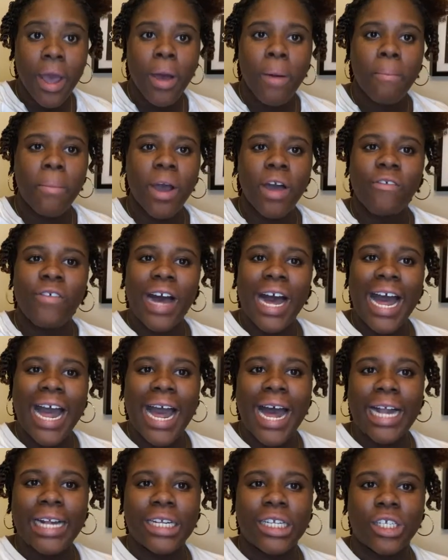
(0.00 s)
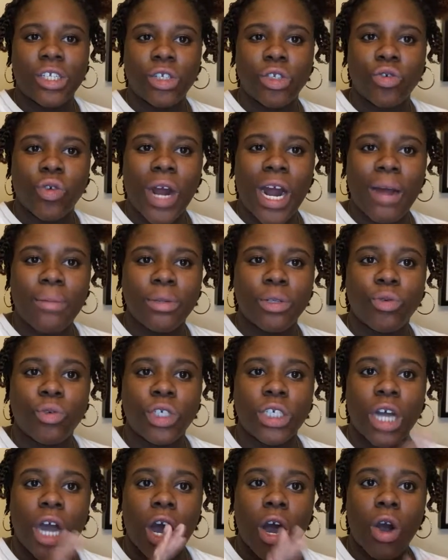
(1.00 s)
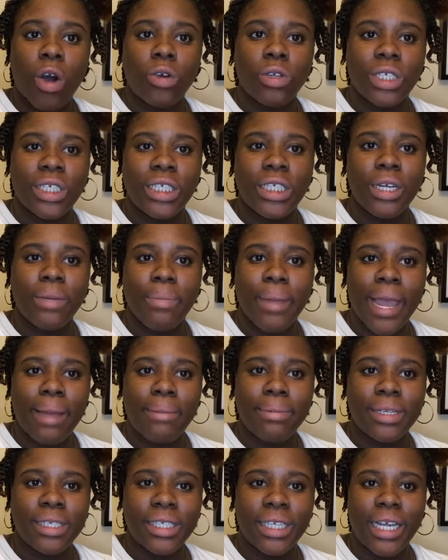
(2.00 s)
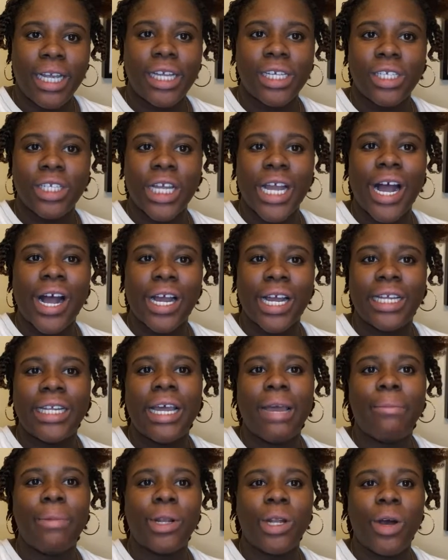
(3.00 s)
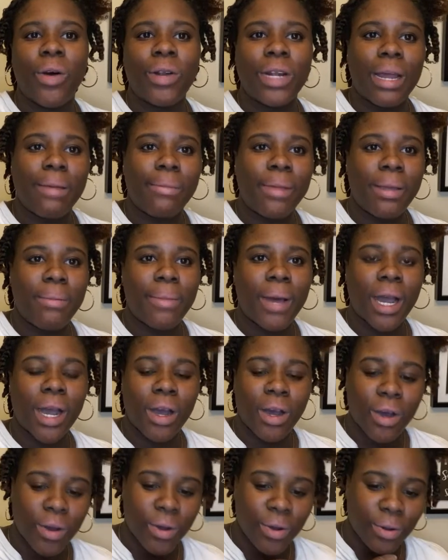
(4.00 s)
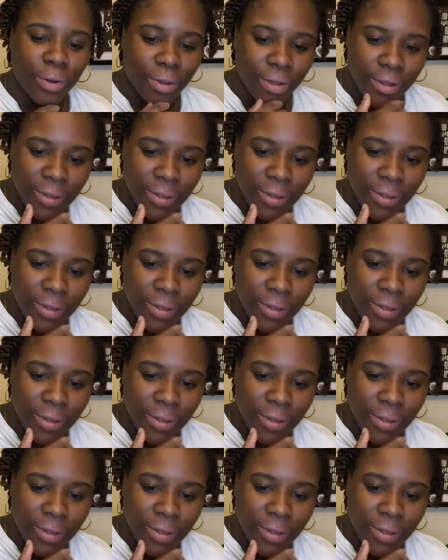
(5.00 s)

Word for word: But if I had the subscribers, would y'all still be able to see it? So y'all can let me know when I met my goal.